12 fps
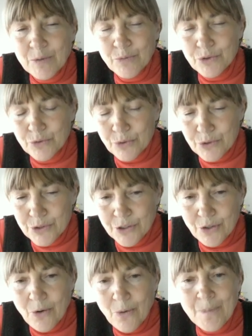would
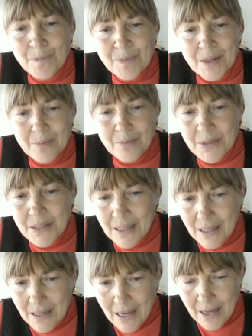also
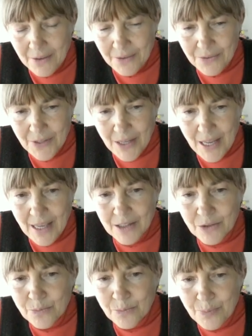be alive
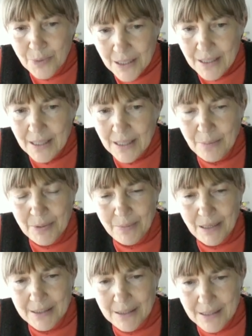and be
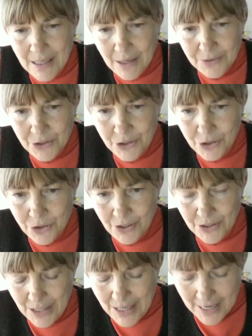implemented after the
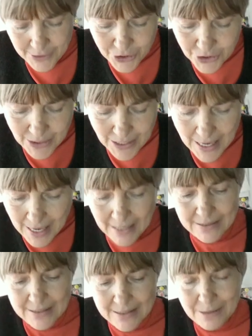joint action
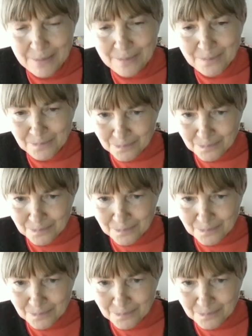ends.